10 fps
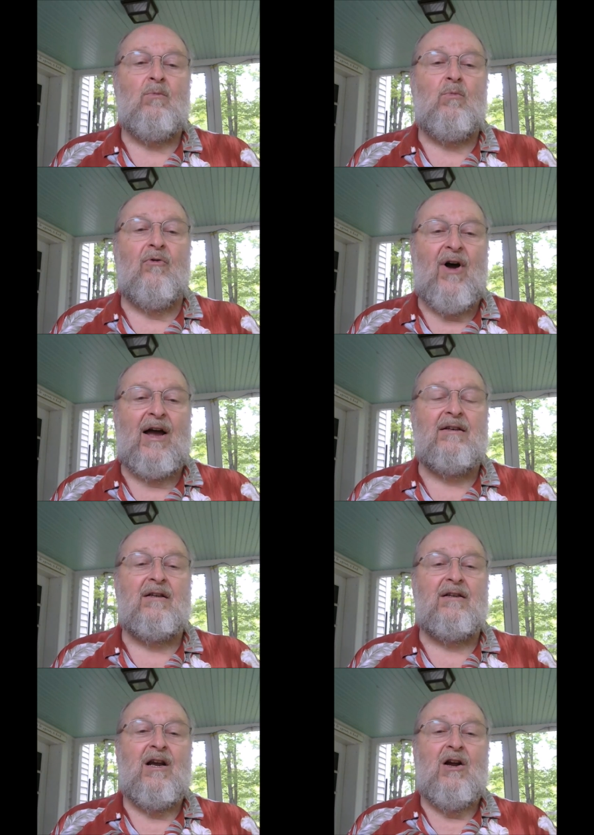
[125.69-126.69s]
will find
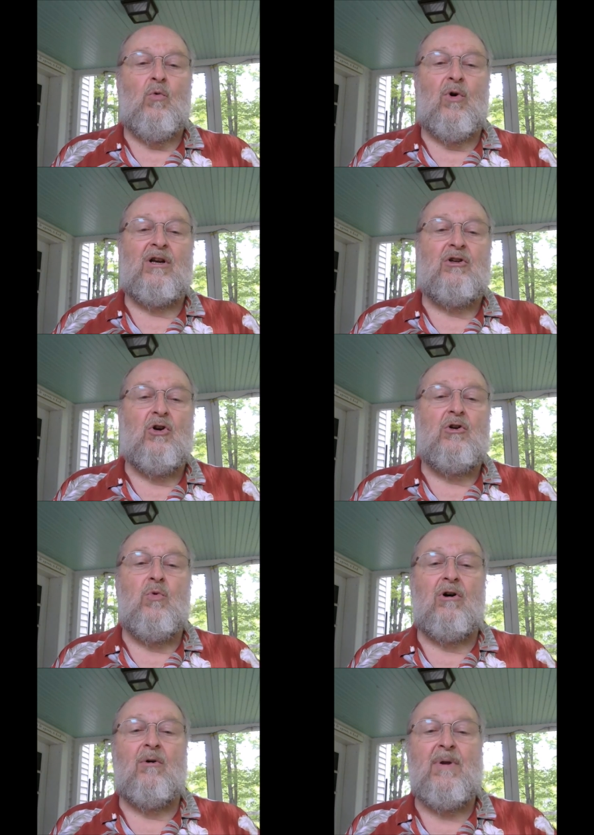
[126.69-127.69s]
it. What good
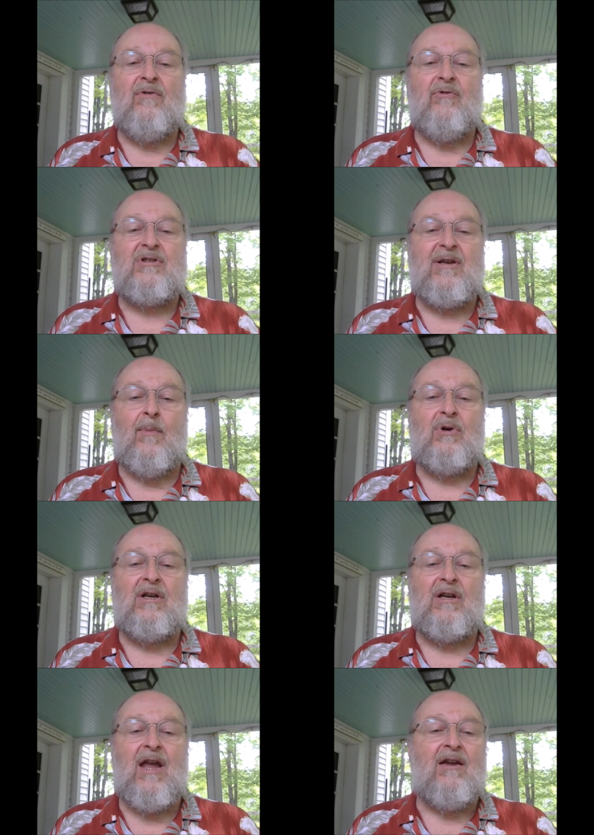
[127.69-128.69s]
will it be for
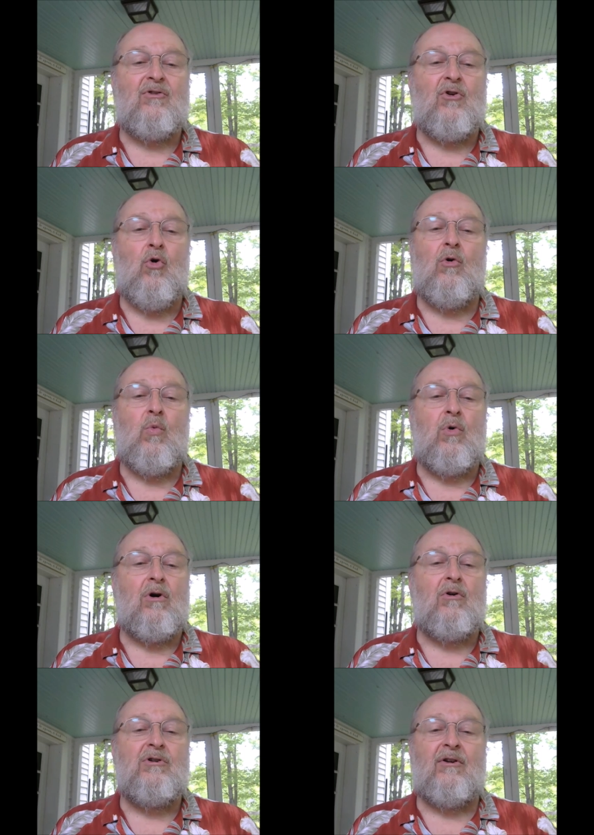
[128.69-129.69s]
someone to gain the whole
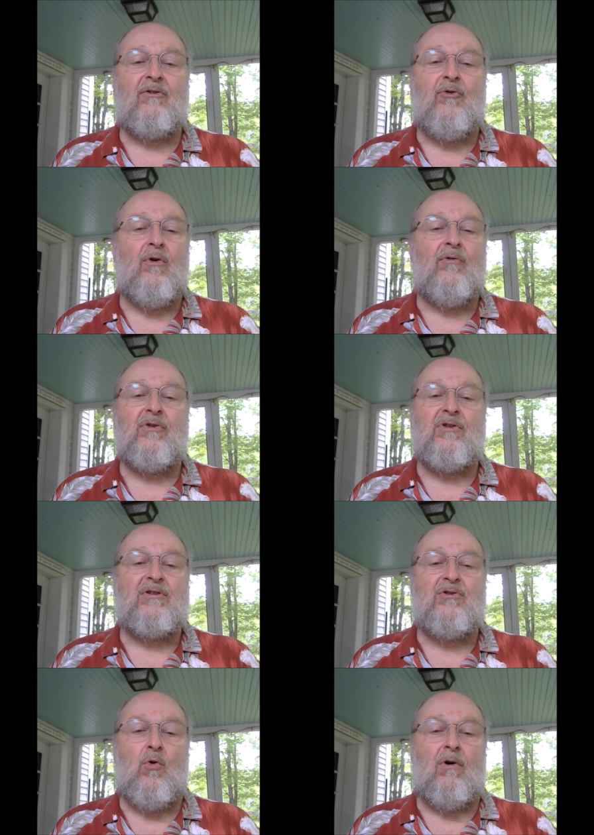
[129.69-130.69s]
world yet forfeit
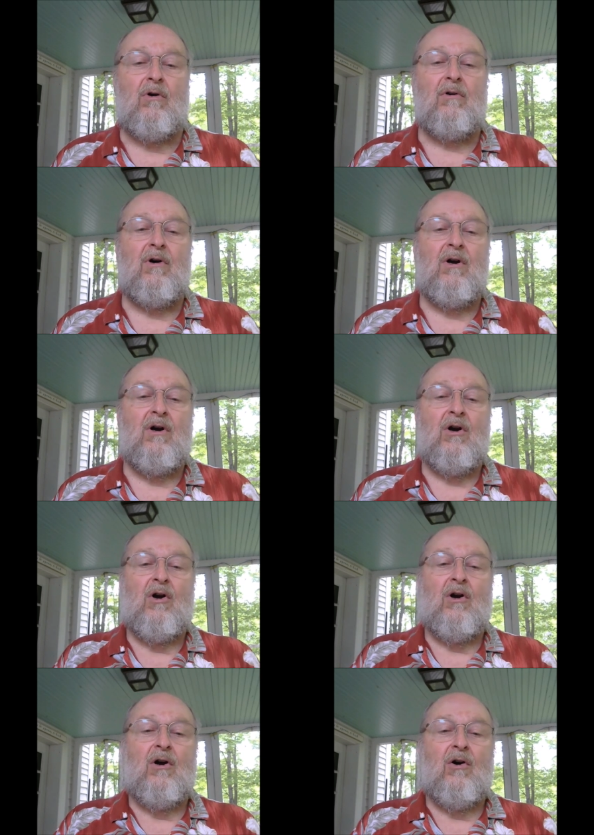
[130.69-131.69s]
their soul?
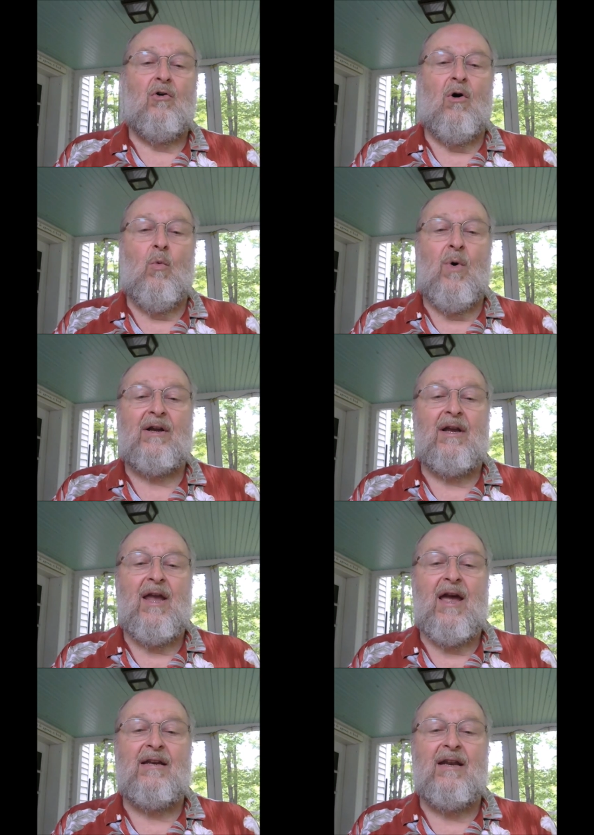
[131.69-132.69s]
Or what
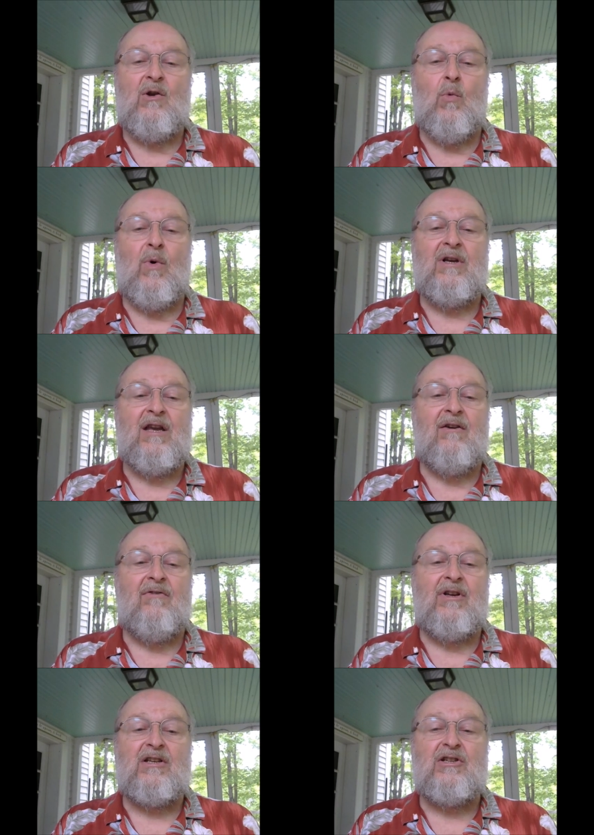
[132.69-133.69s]
can anyone
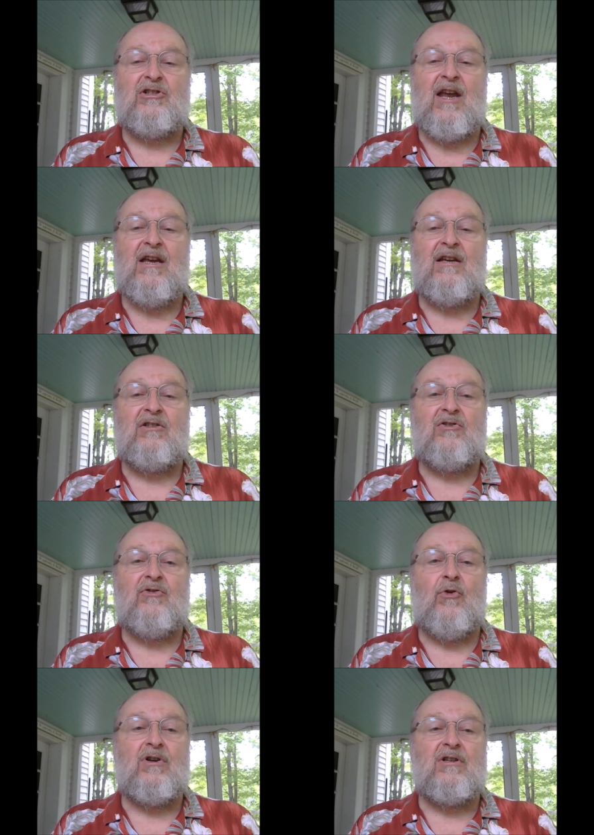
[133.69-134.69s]
give in exchange
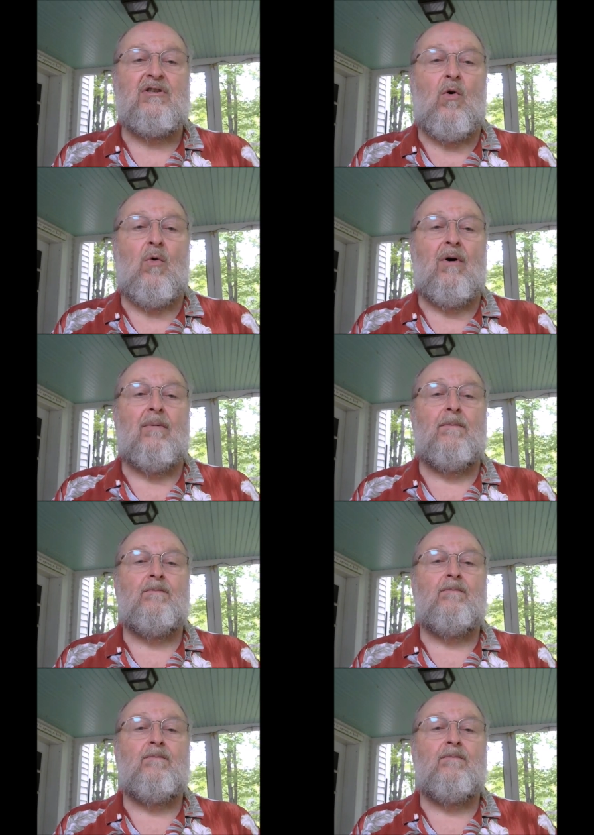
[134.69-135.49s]
for his soul?